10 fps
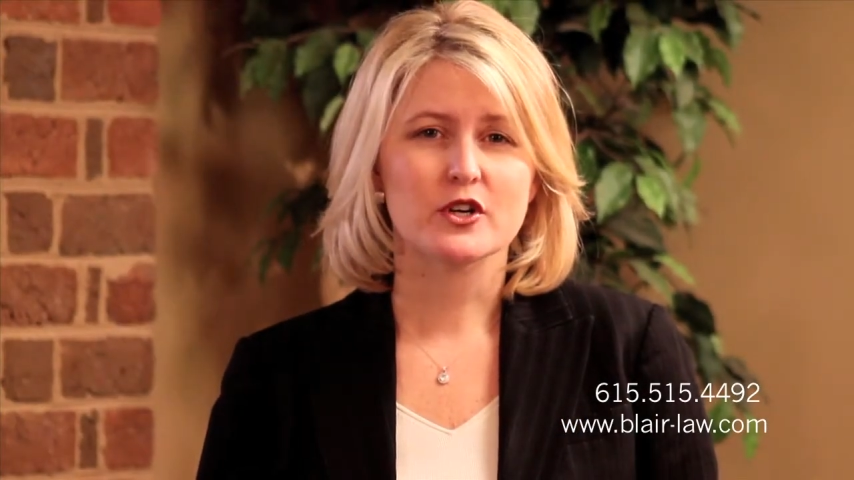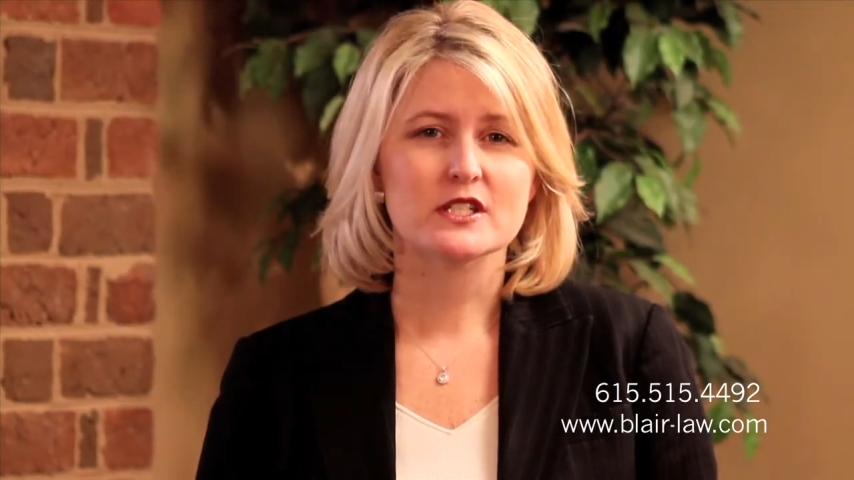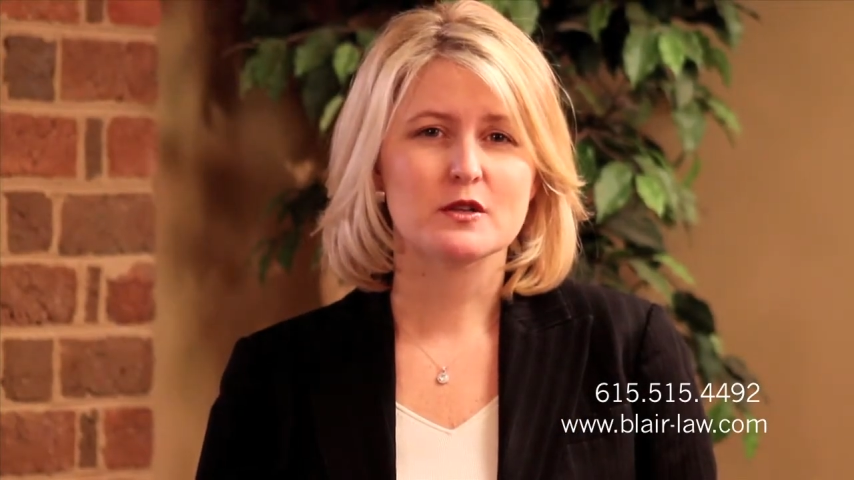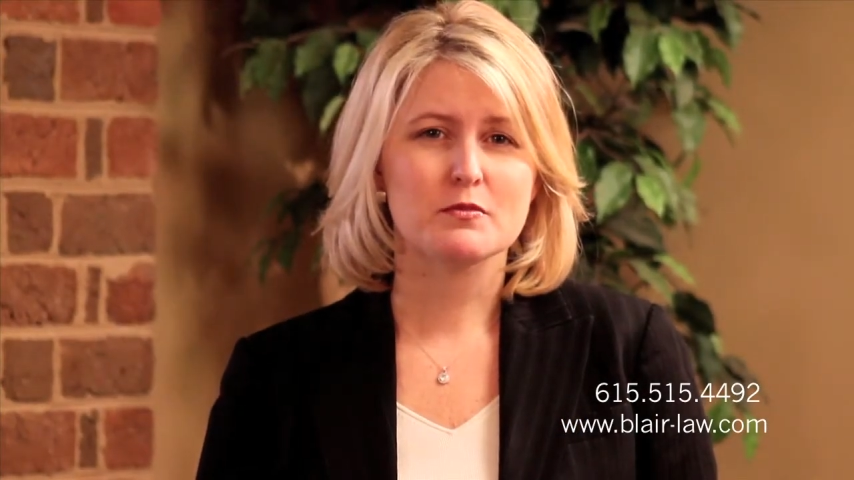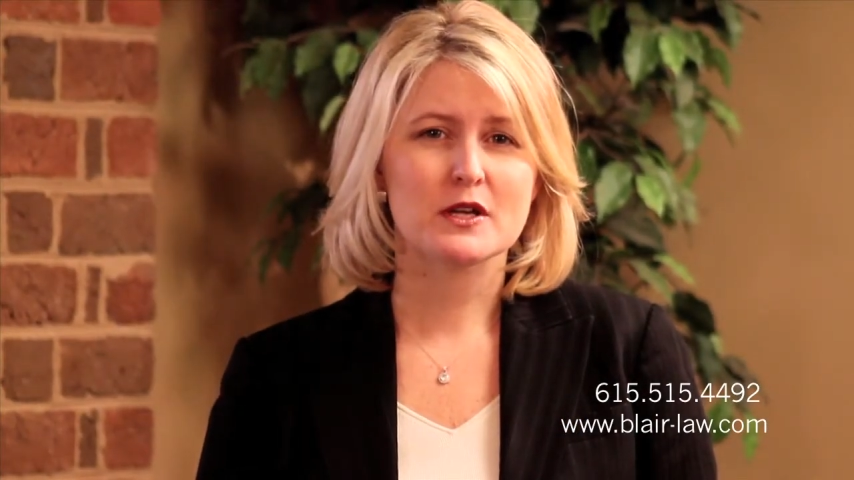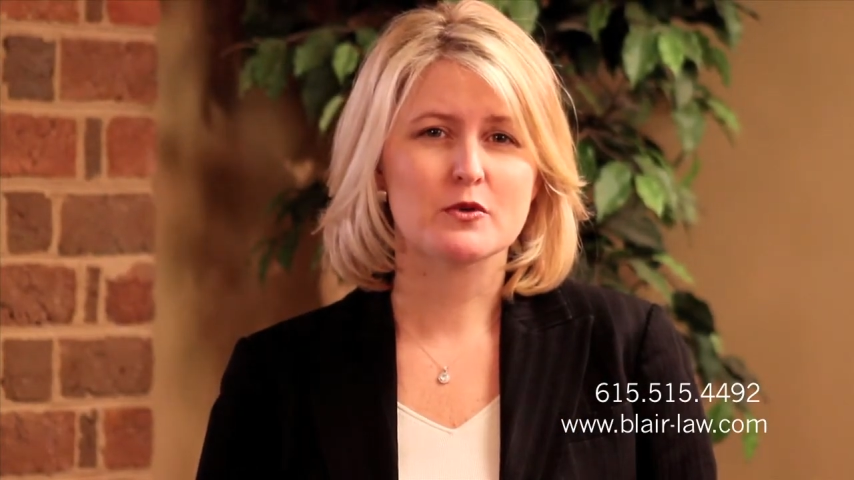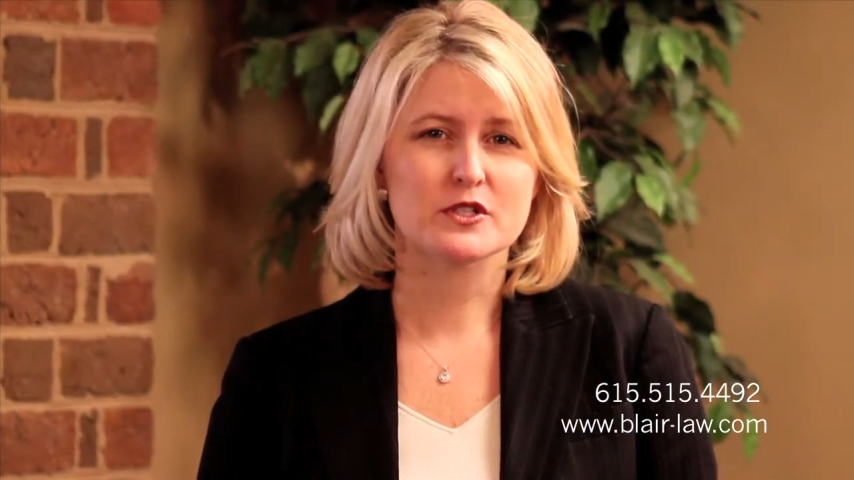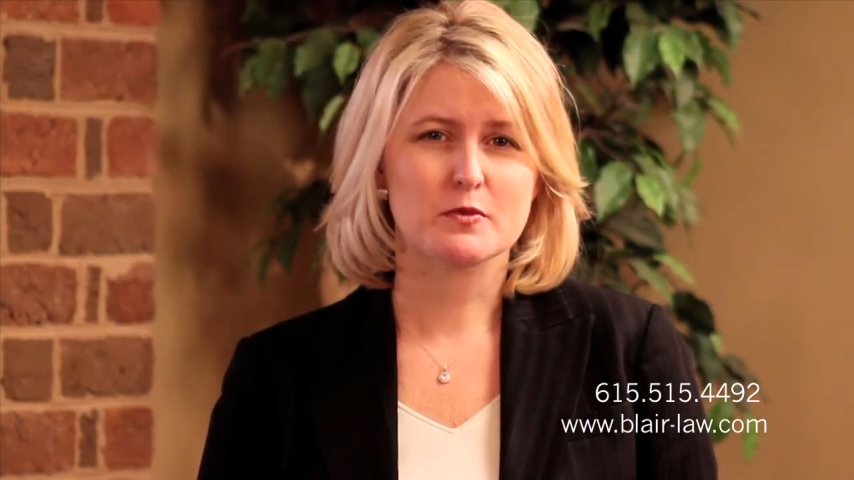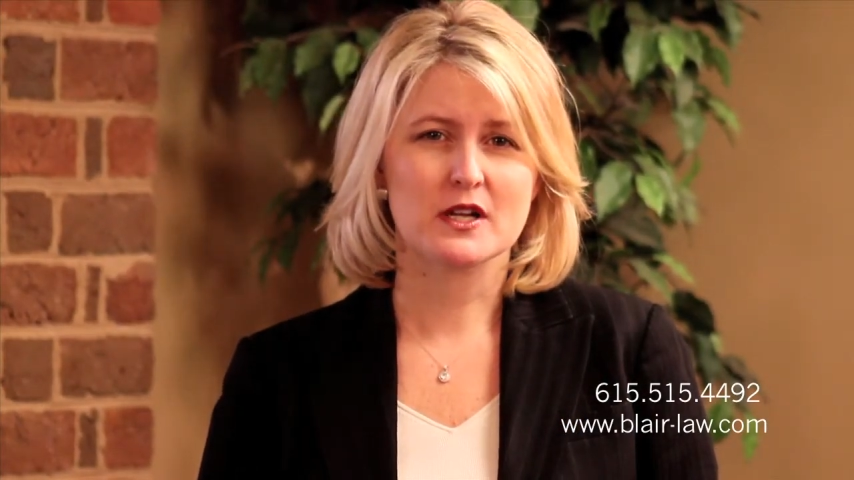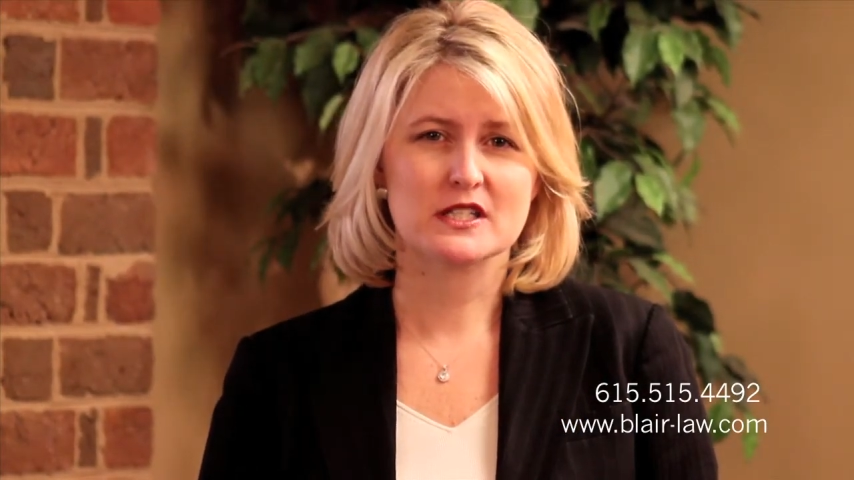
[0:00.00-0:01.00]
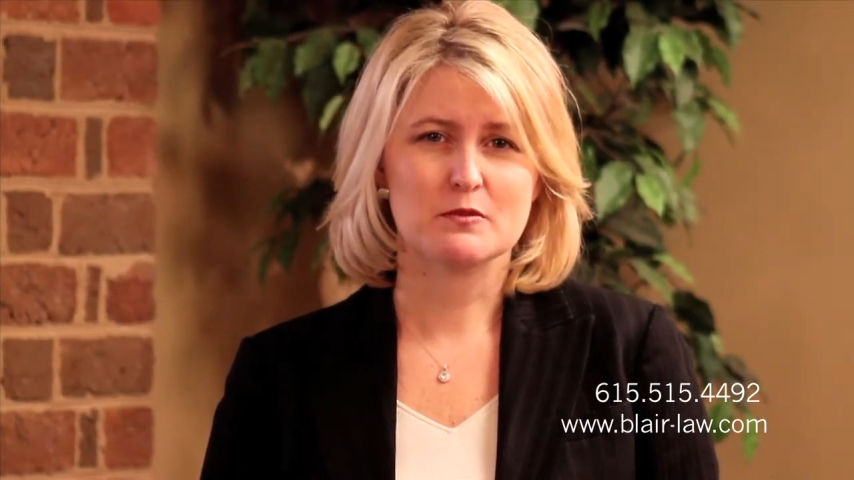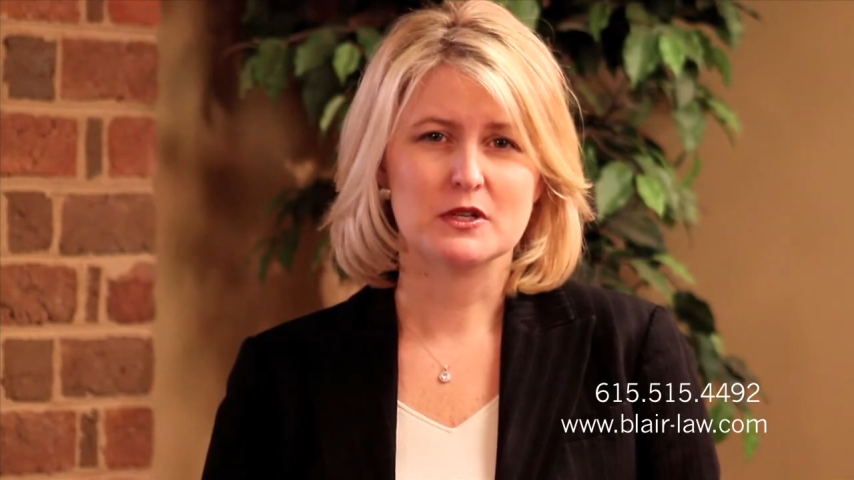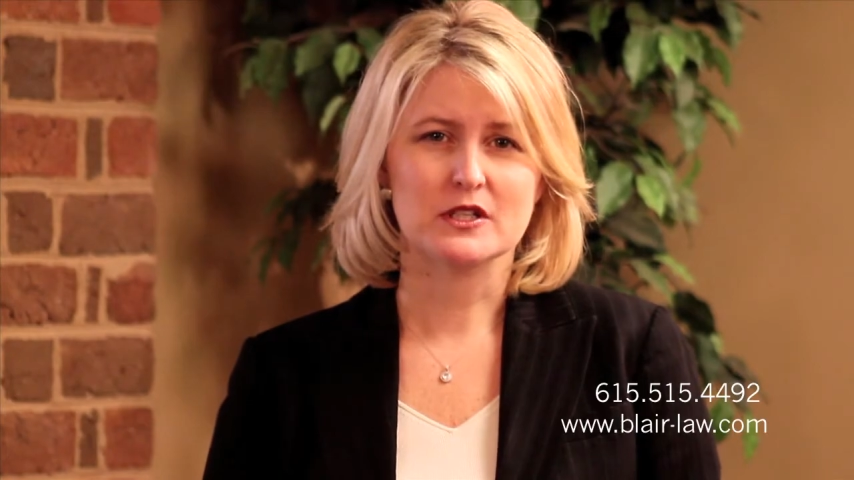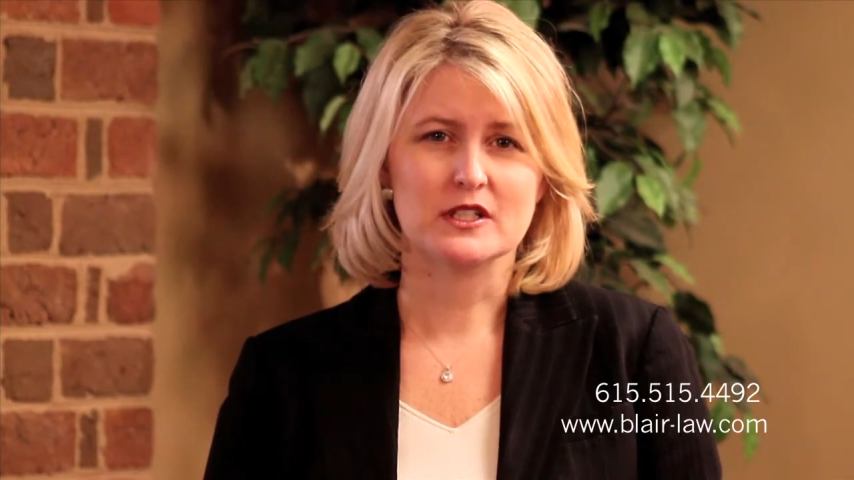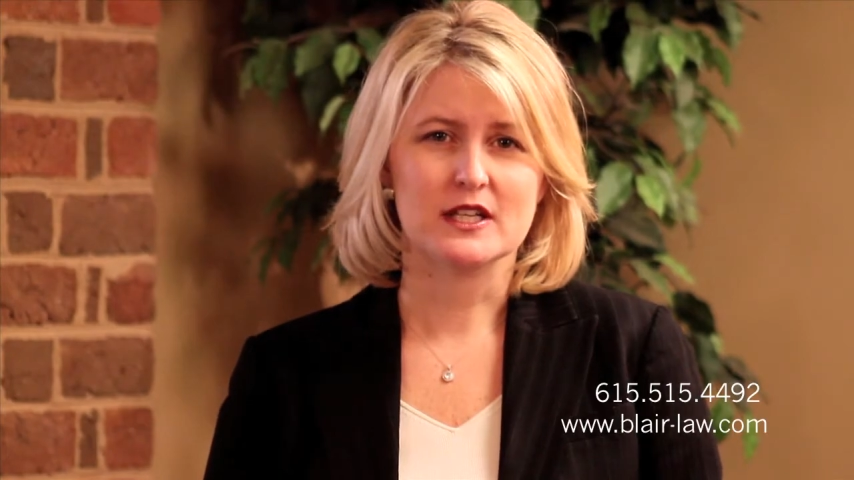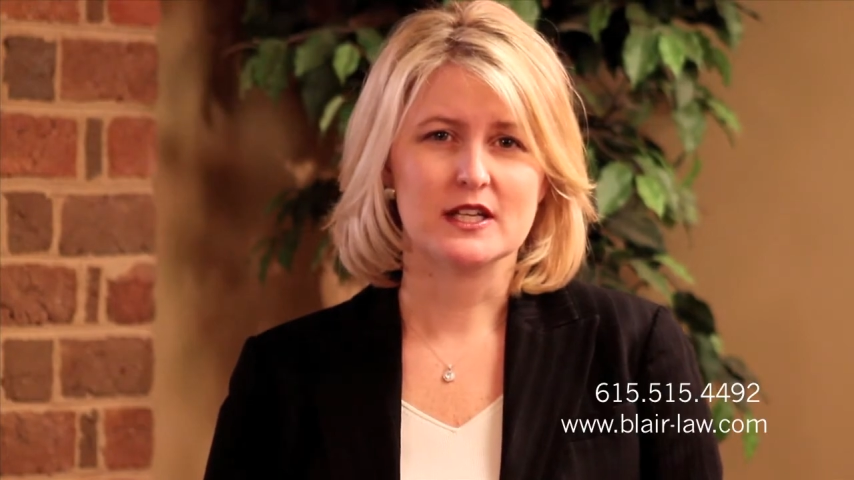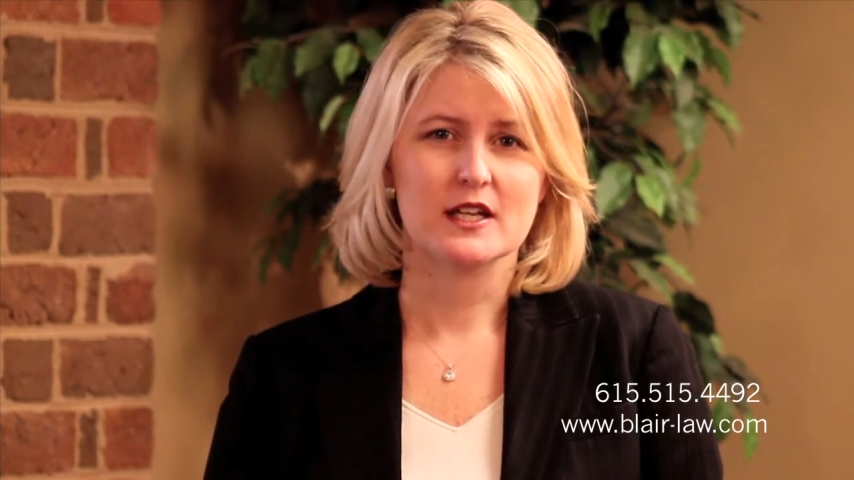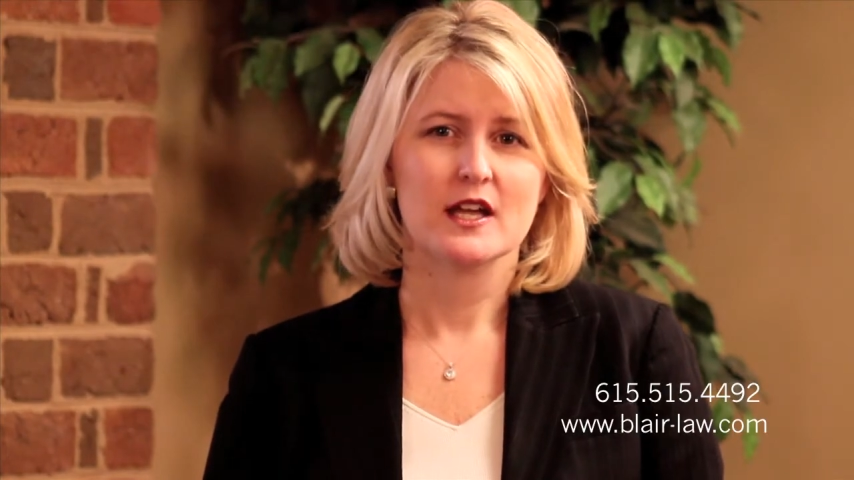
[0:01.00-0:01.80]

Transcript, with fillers: is a big responsibility.